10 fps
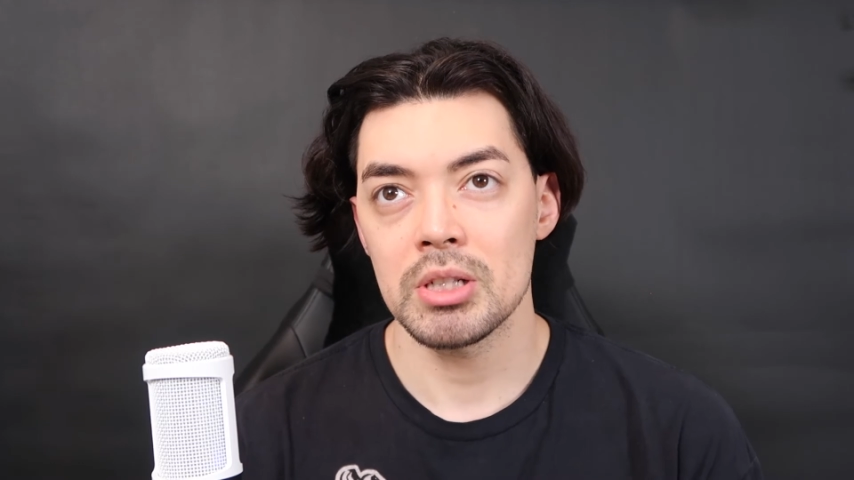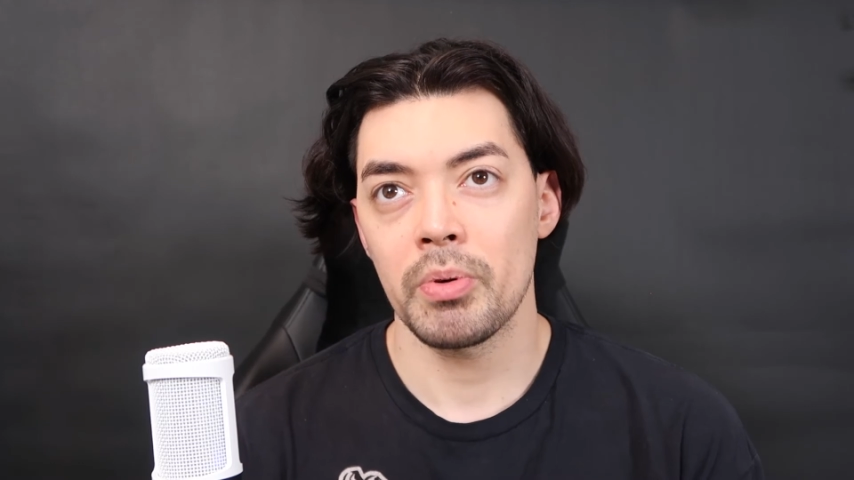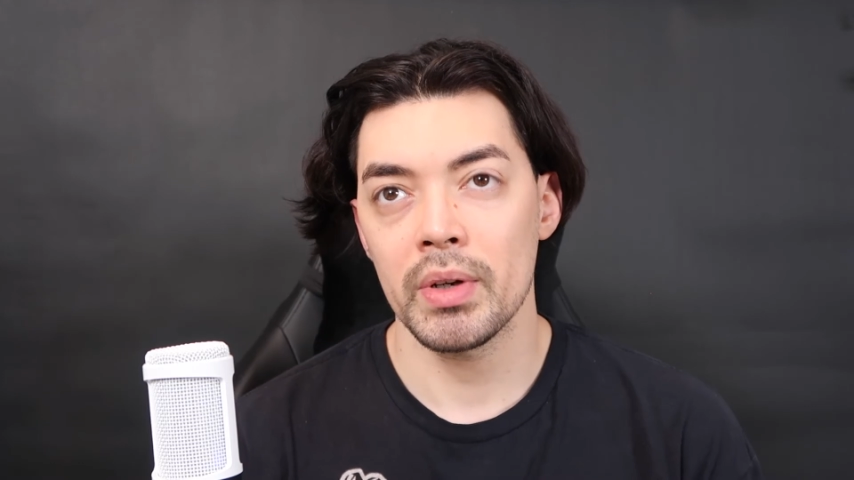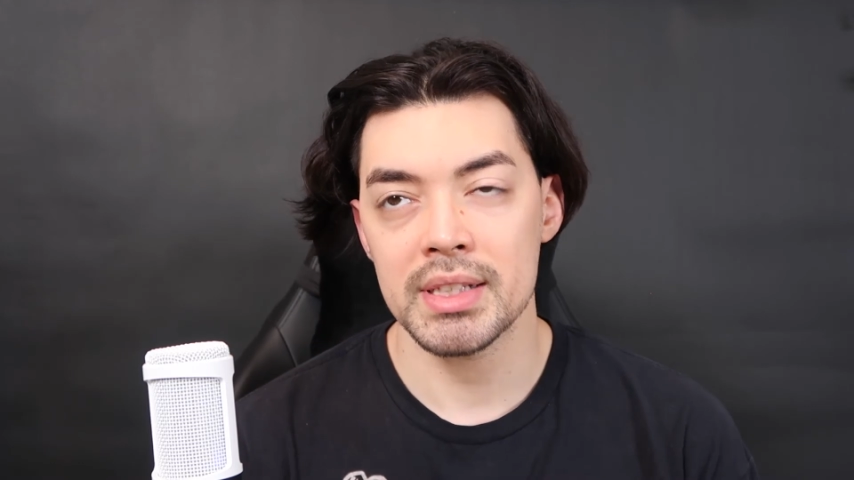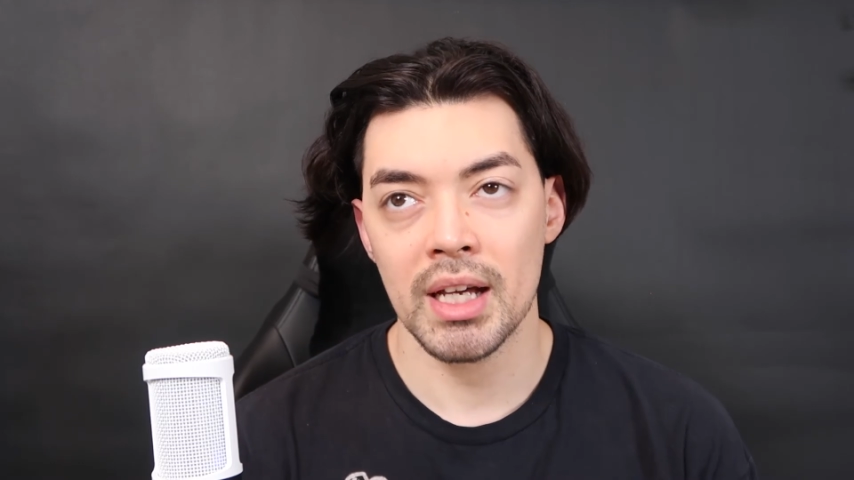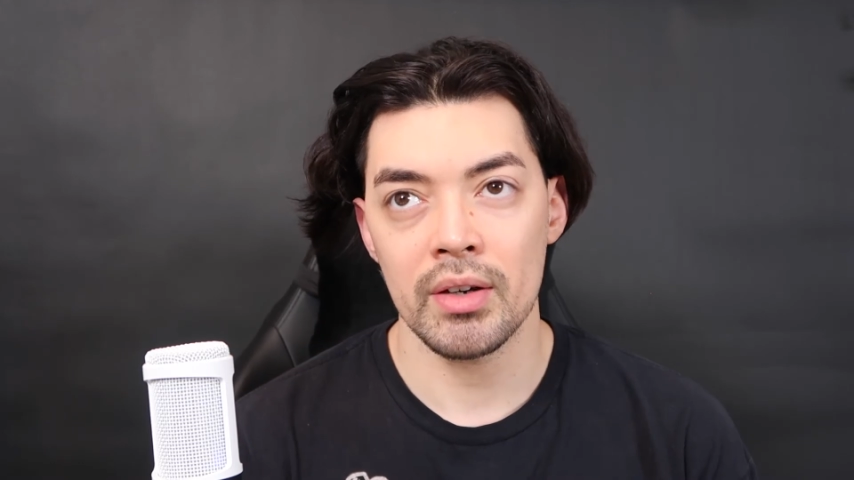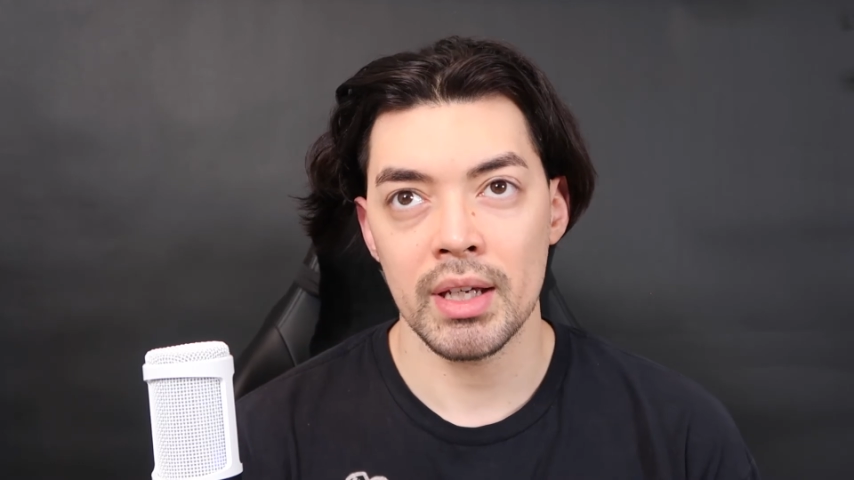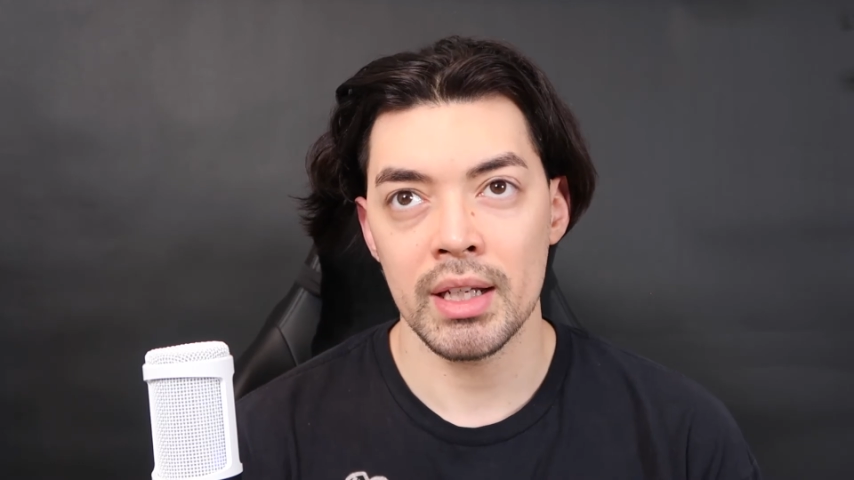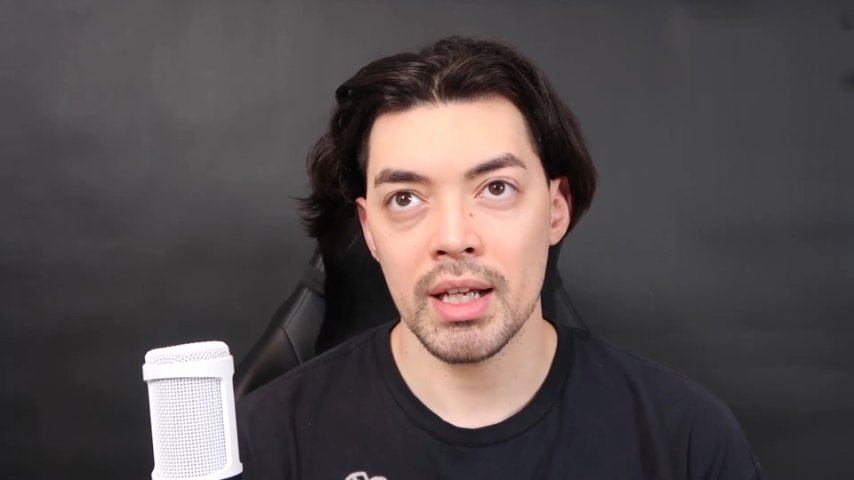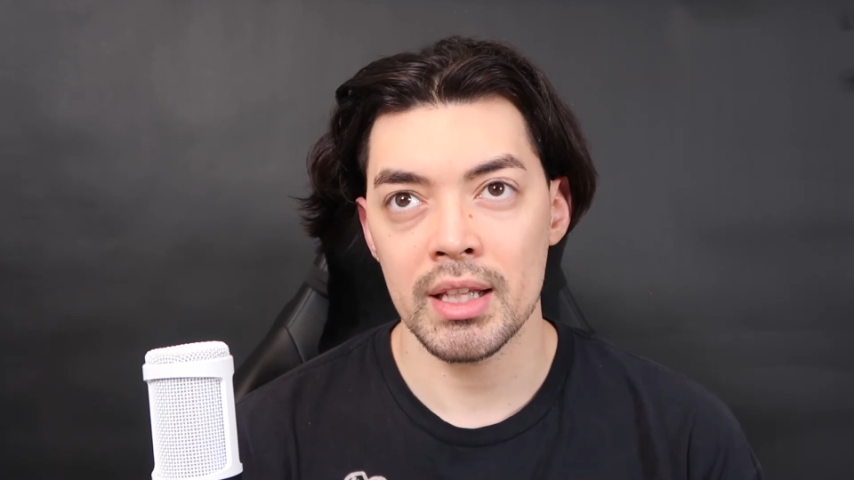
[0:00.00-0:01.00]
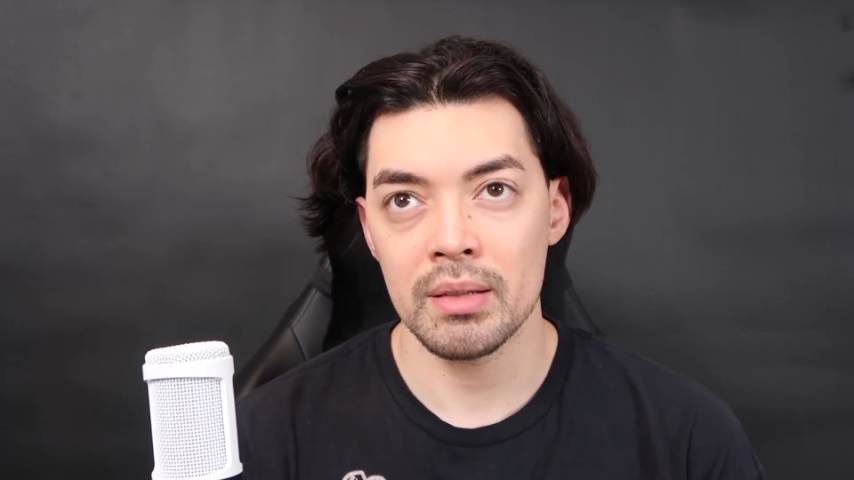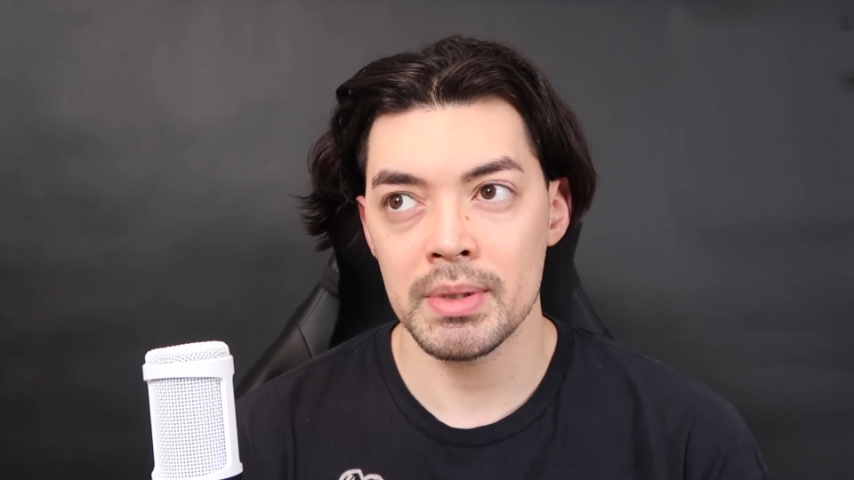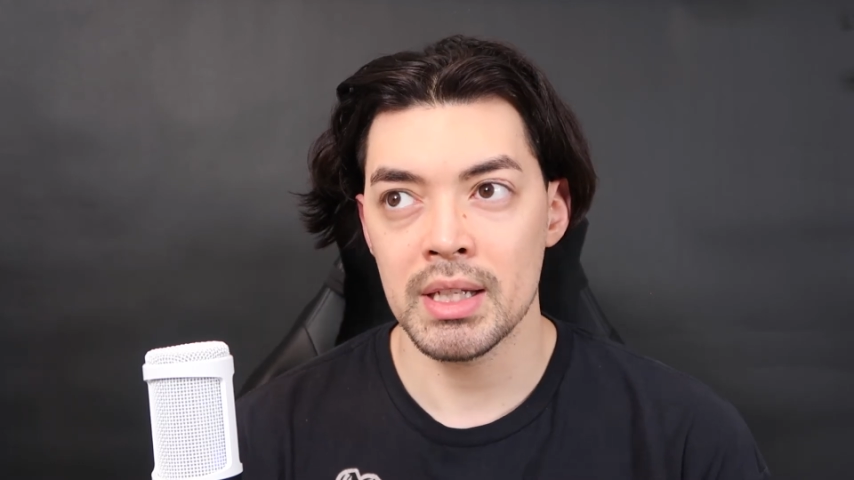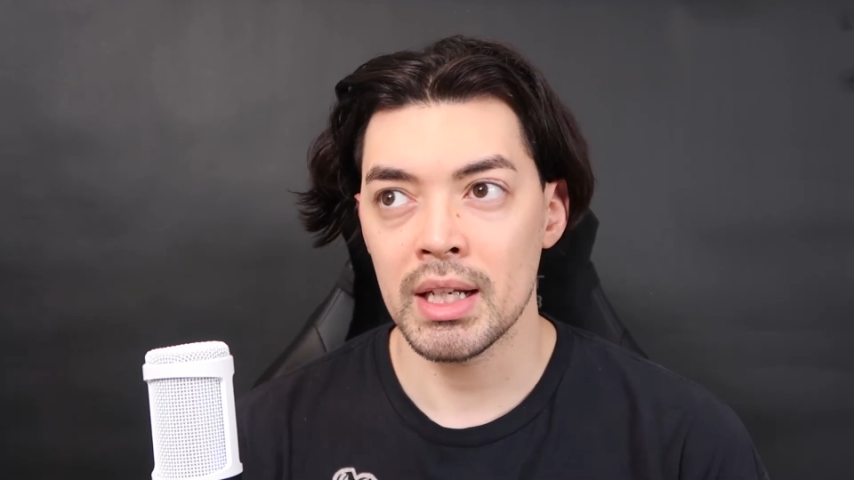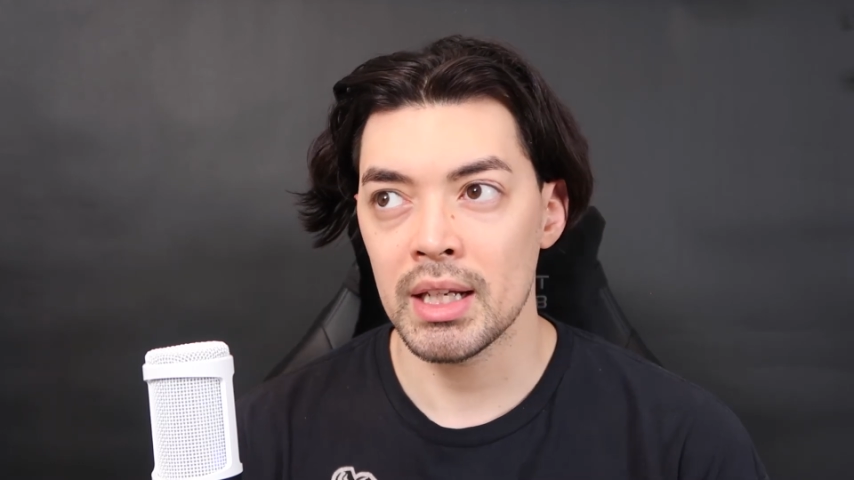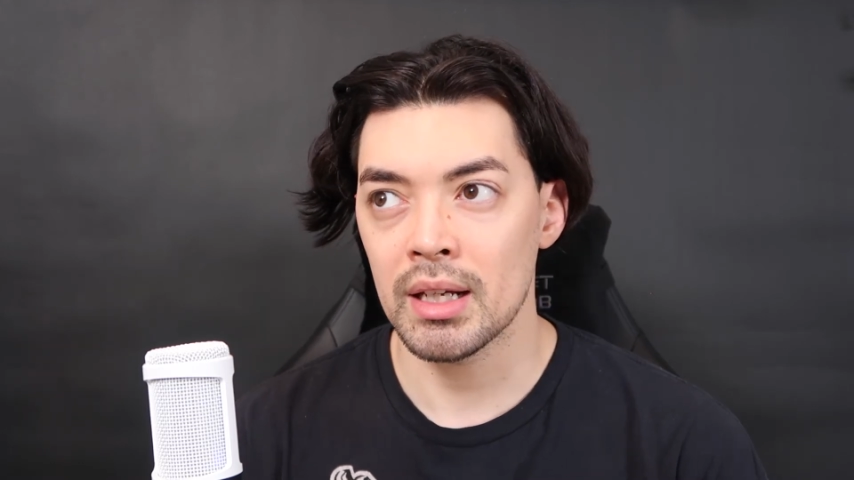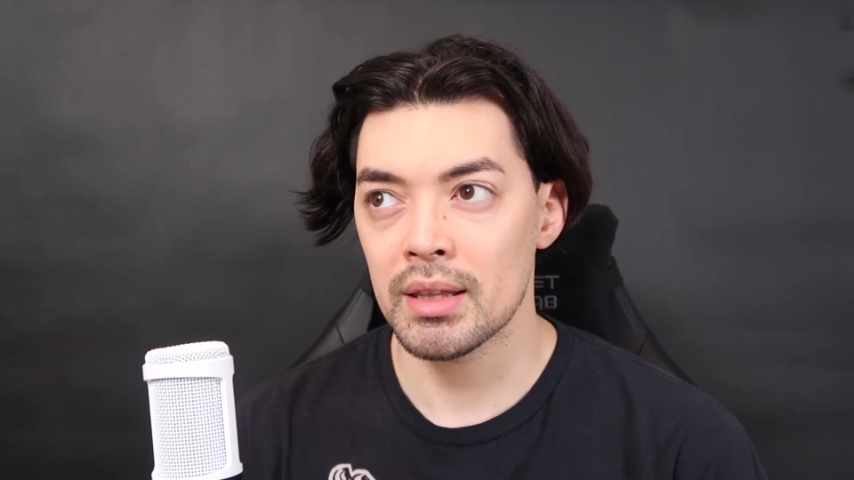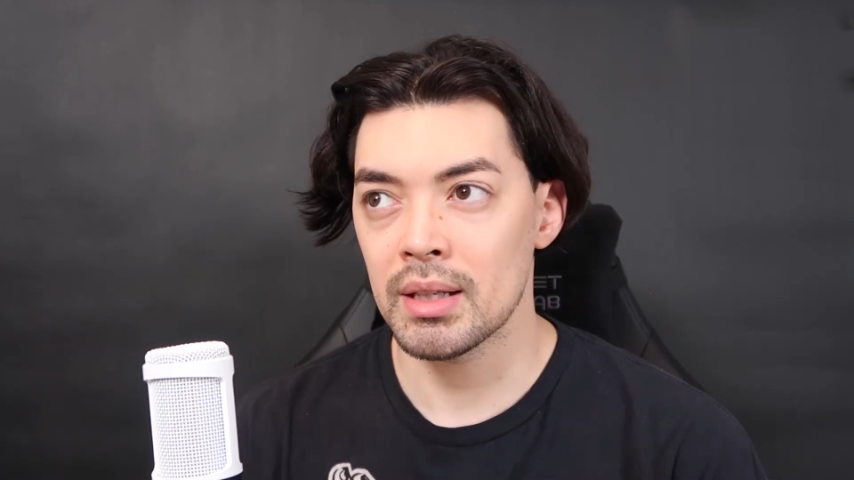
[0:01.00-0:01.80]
She points out in the beginning,